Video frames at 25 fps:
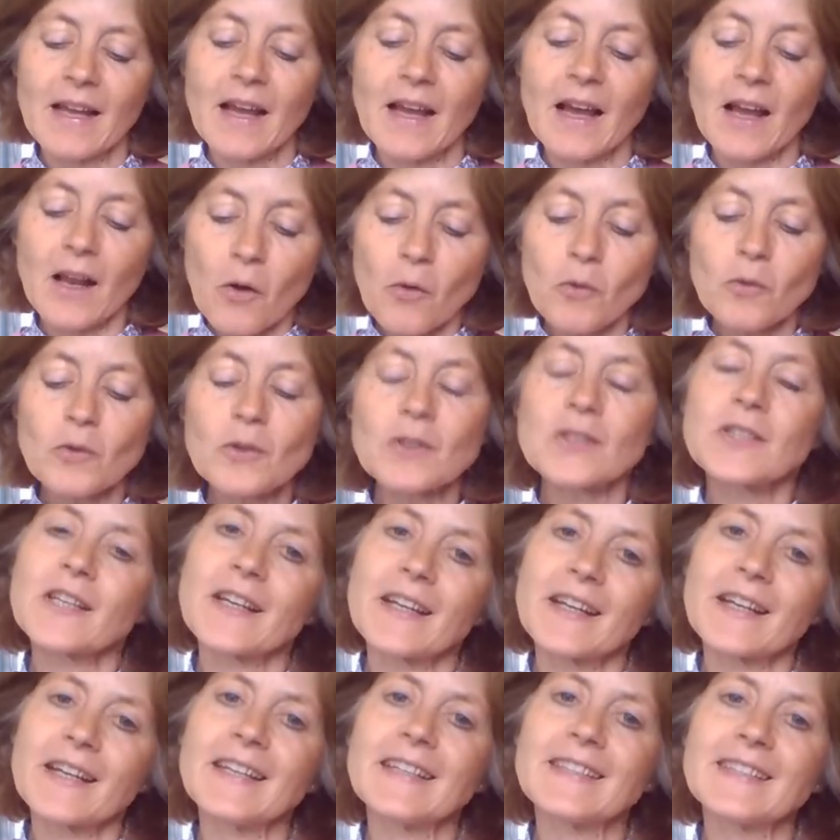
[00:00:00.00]

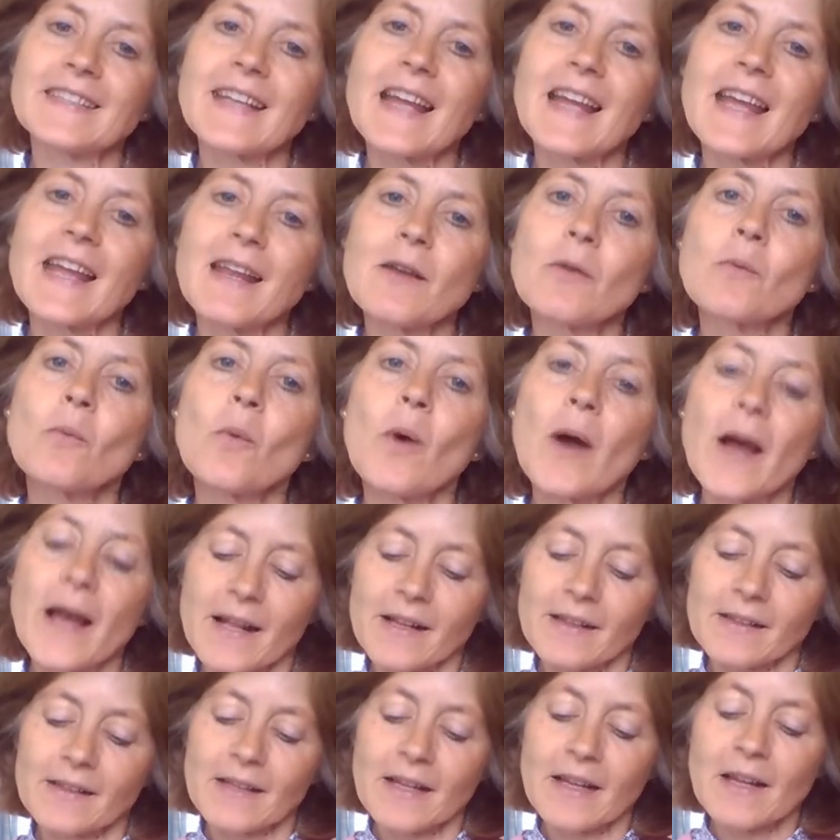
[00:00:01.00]
alongside staying
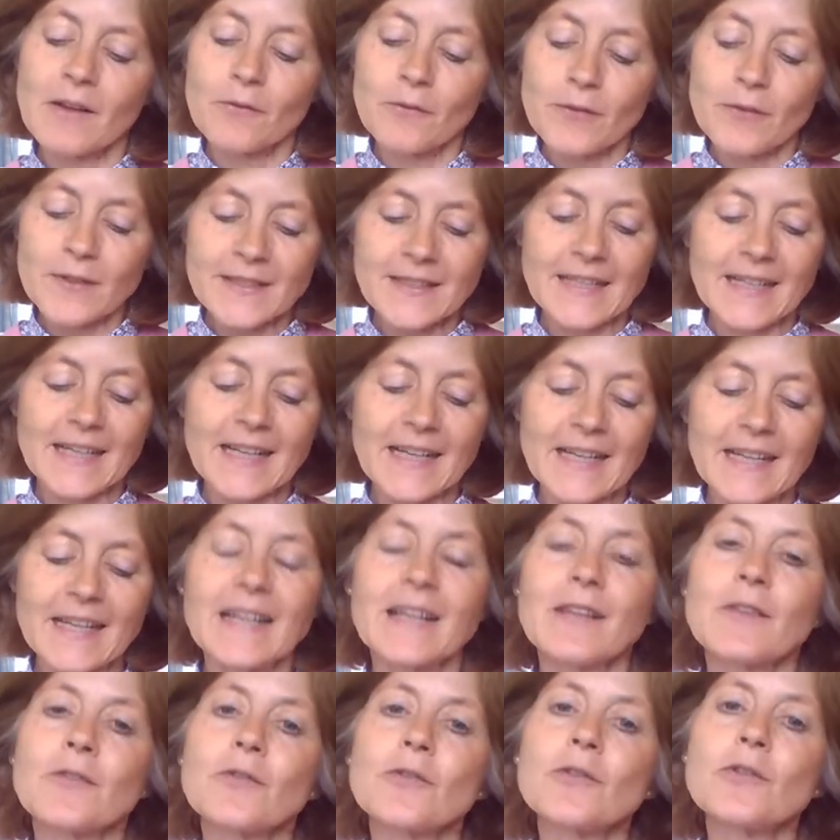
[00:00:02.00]
well
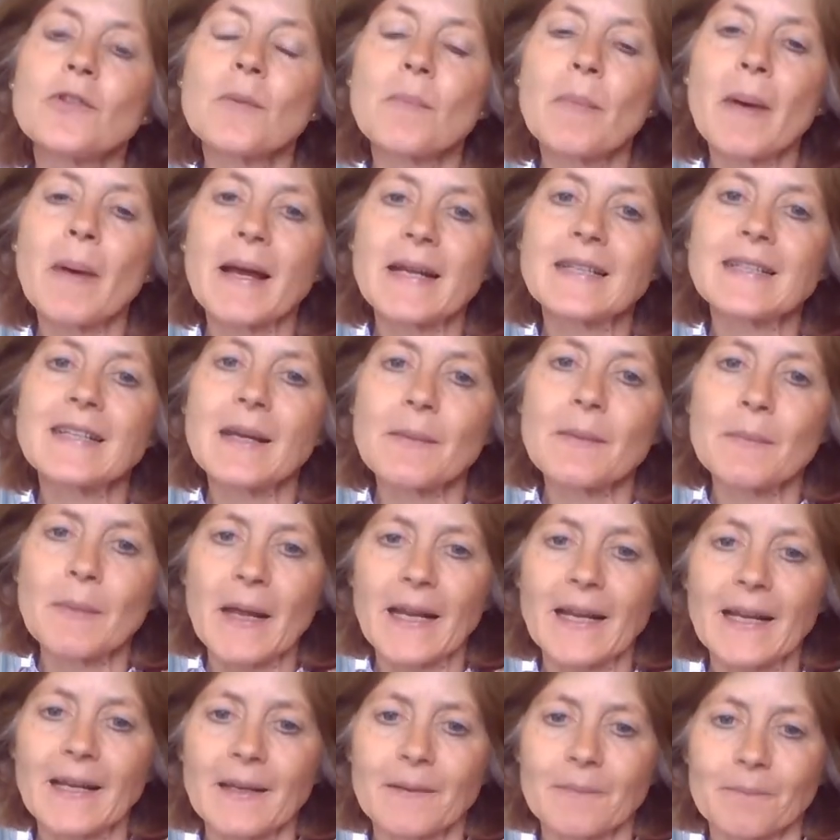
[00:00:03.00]
physically through the
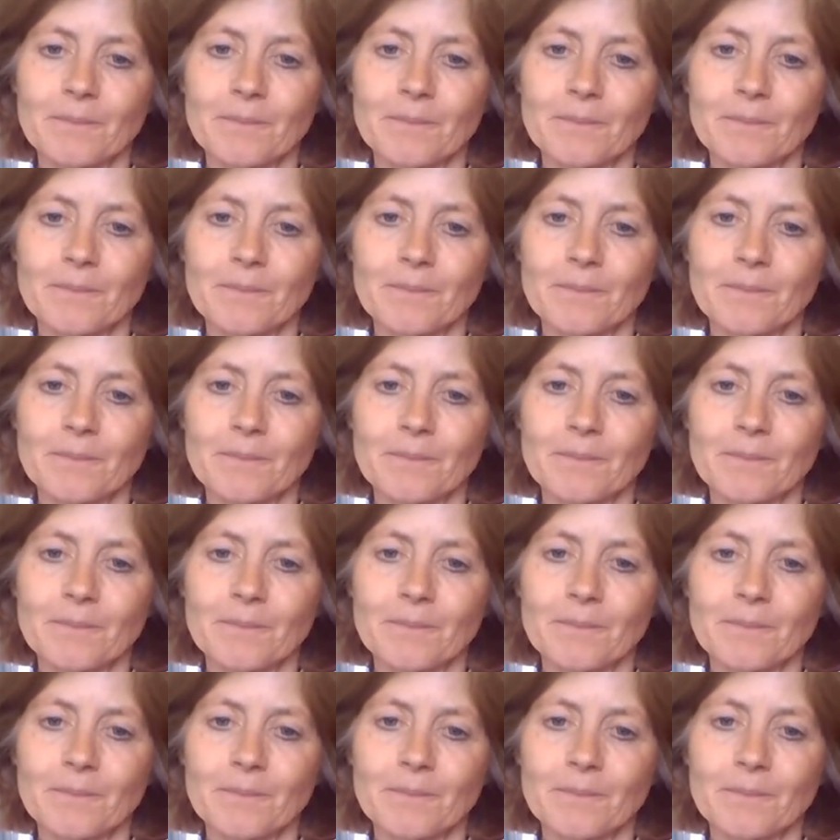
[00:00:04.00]
pandemic.